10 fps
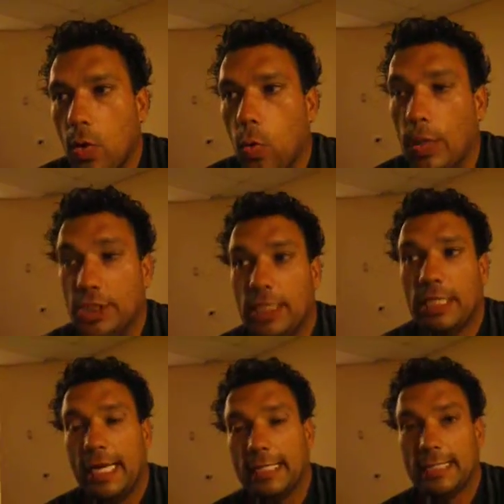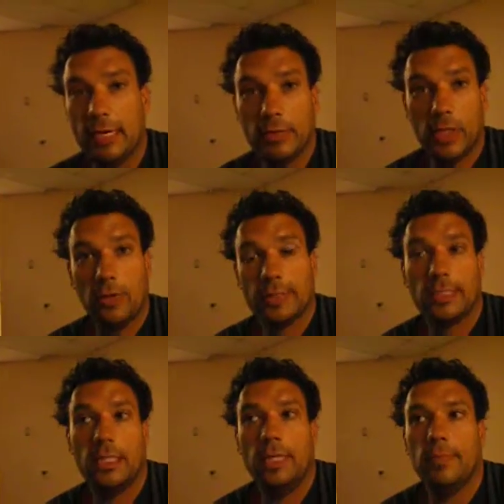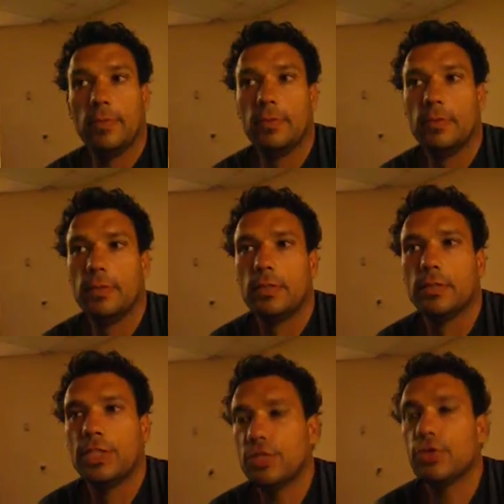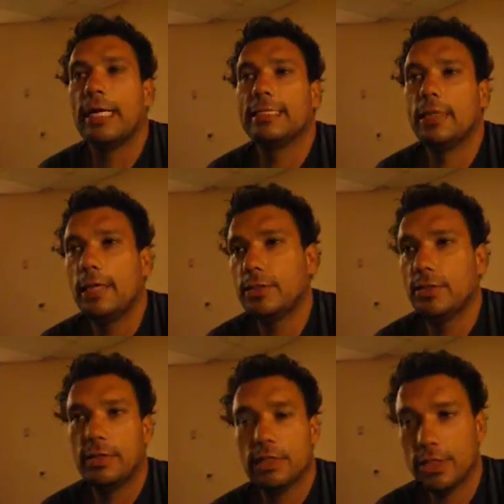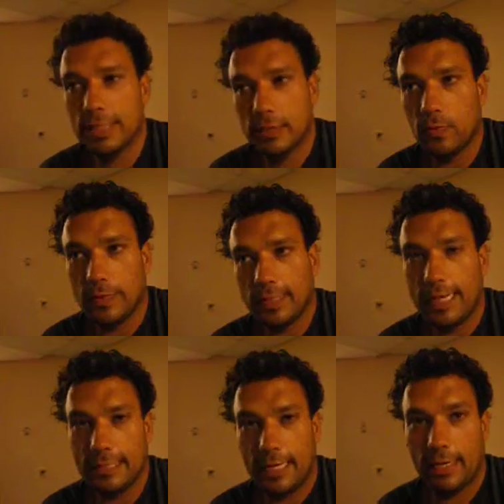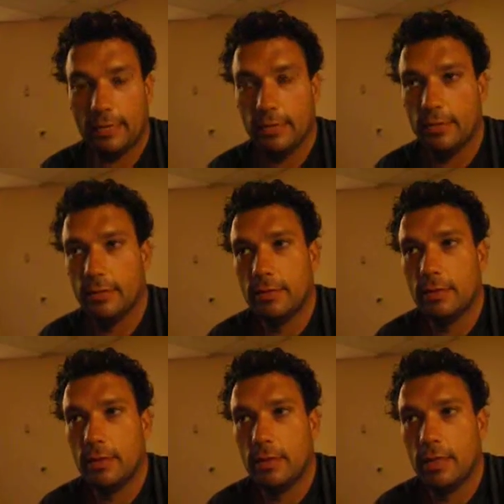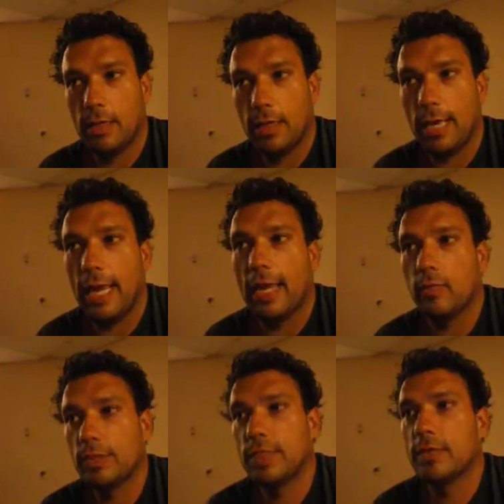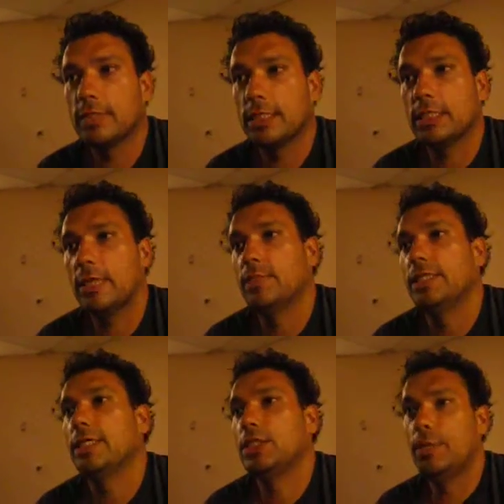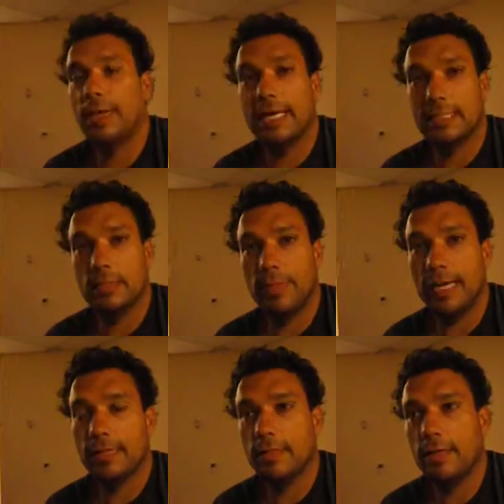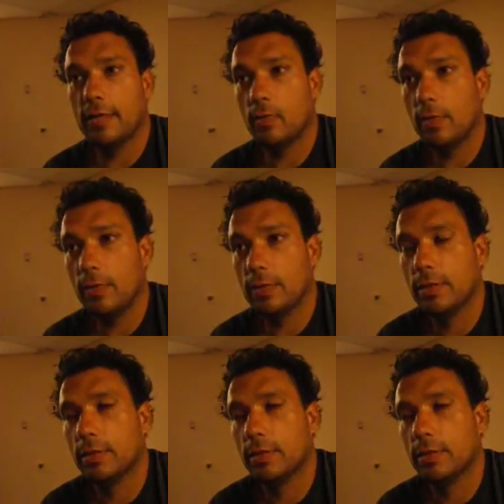when she lays down to go to sleep, she tries not to because she doesn't want the night to end. And when she goes to sleep, she passes back into the other world.